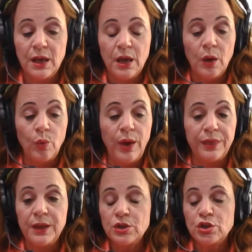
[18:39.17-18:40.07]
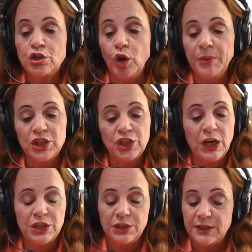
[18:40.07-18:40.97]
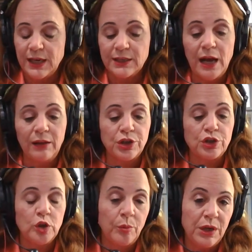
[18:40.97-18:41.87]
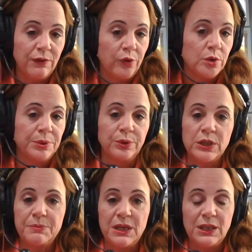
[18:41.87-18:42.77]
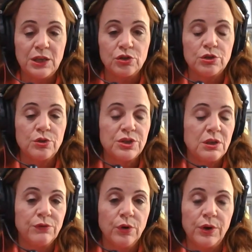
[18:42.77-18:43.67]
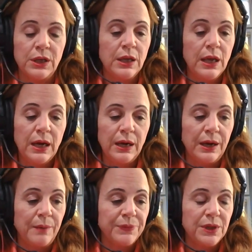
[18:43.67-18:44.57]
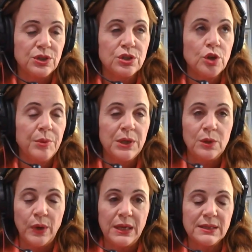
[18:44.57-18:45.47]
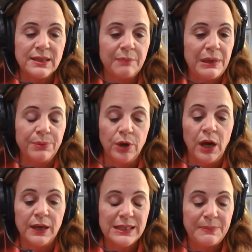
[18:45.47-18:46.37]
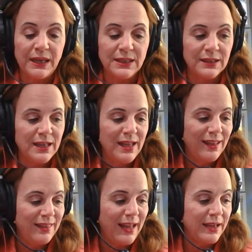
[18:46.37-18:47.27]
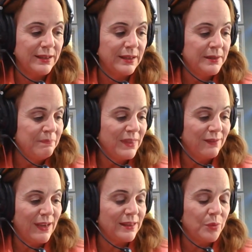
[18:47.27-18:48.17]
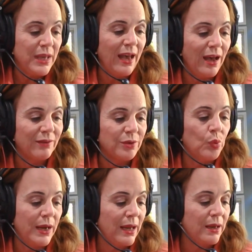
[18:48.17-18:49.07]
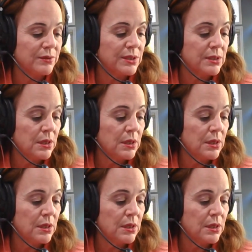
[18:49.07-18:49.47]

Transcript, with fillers: with so many changes in technology, so many vulnerabilities being introduced in a very, um, in so many ways that people are unexpected. That the fact that we have a White House